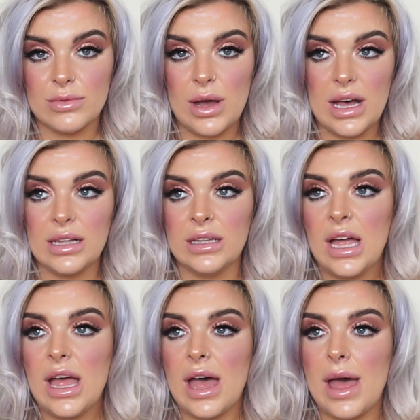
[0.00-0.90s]
as well.
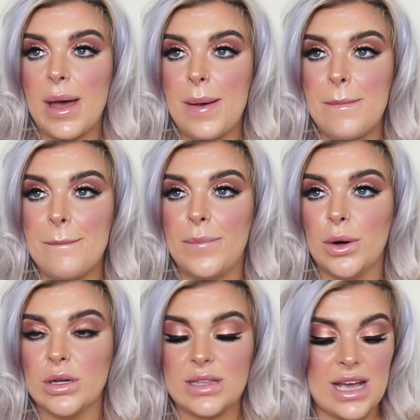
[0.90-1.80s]

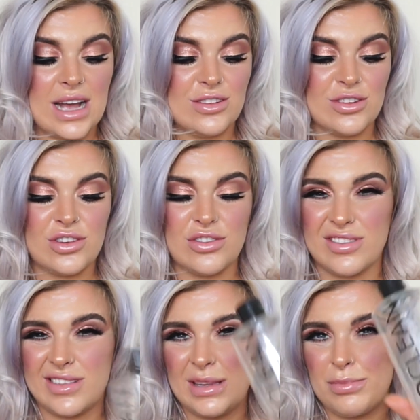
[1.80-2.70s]
But I just
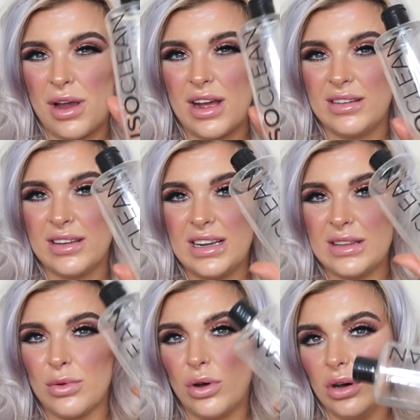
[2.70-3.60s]
trust this brand and
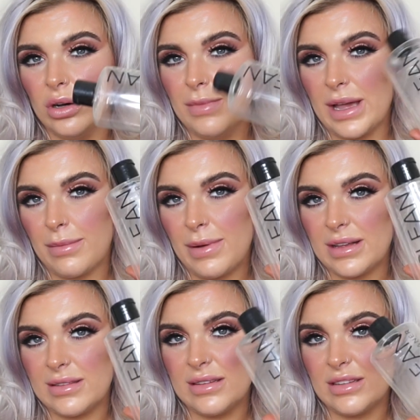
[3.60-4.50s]
it's what all makeup
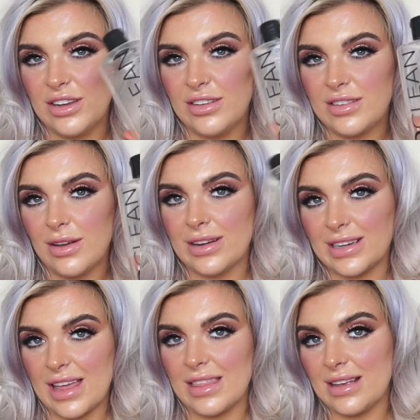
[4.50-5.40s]
artists use, so
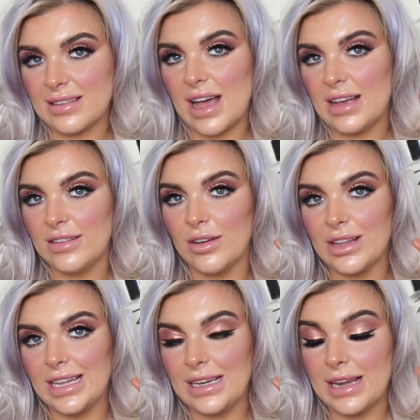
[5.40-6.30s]
I'd get this
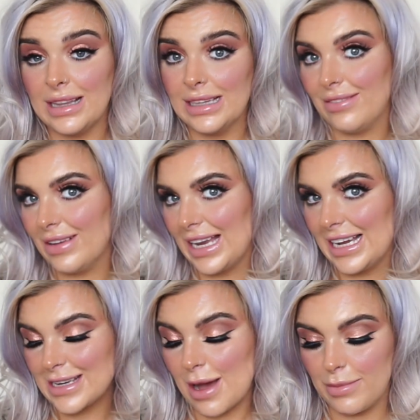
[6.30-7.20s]
IsoClean. I'll leave it
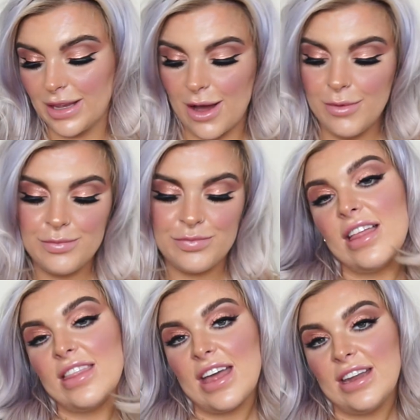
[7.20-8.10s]
linked down below.
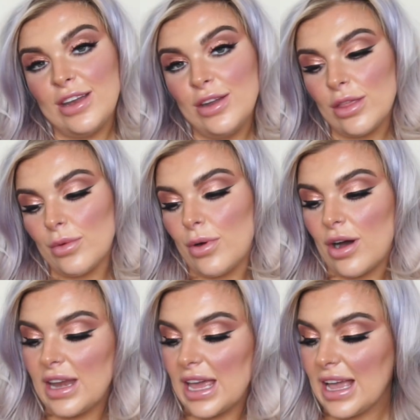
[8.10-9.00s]
And then another
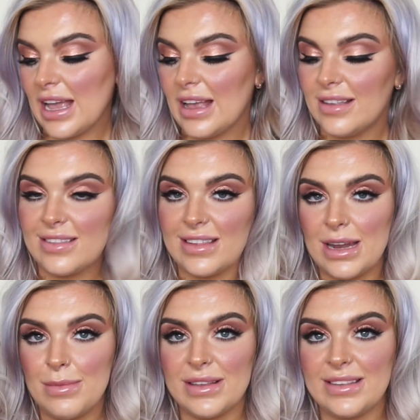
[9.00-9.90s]
one is
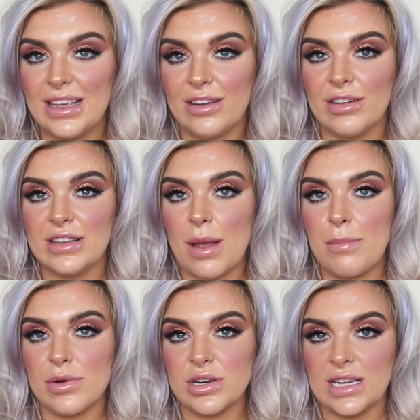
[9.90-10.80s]
Cinema Secrets
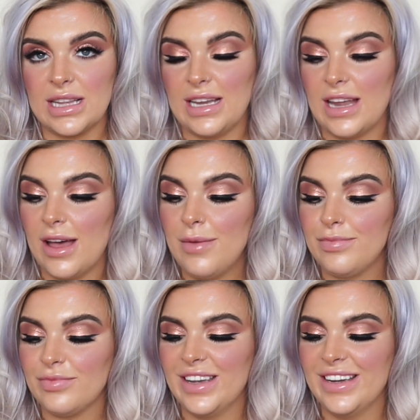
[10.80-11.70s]
brush cleaner.